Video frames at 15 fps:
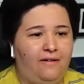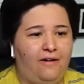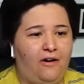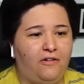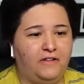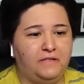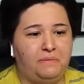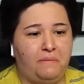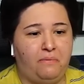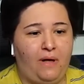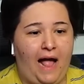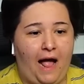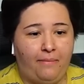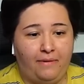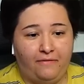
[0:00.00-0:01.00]
All these people
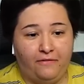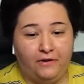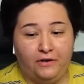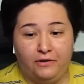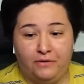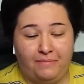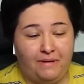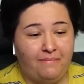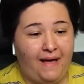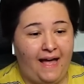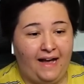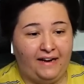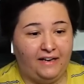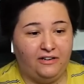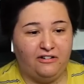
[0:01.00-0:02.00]
happy for you to be
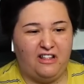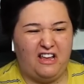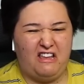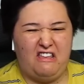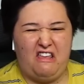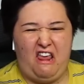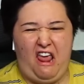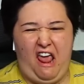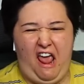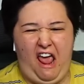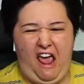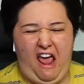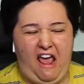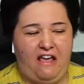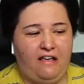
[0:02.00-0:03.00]
back, and you're like,
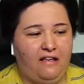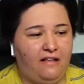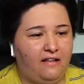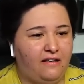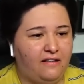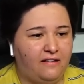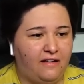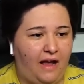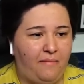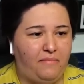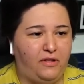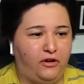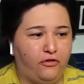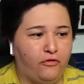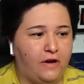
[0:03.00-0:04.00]
yeah, I'm
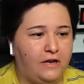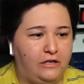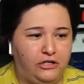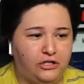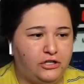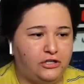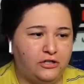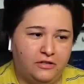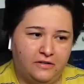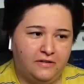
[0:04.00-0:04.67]
the Grinch.